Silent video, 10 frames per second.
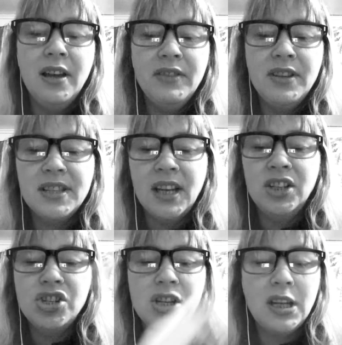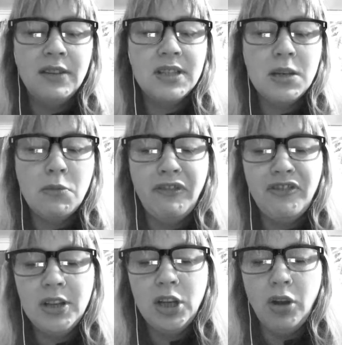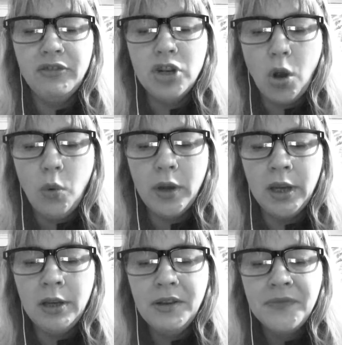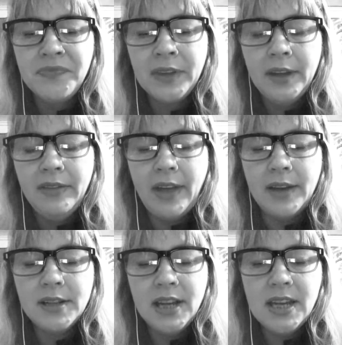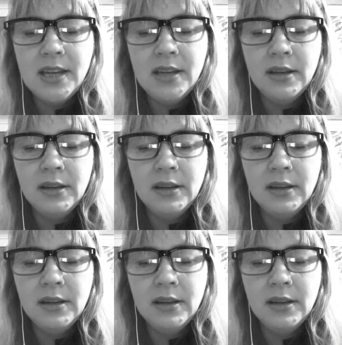This energy gives him a feeling of knowing that he,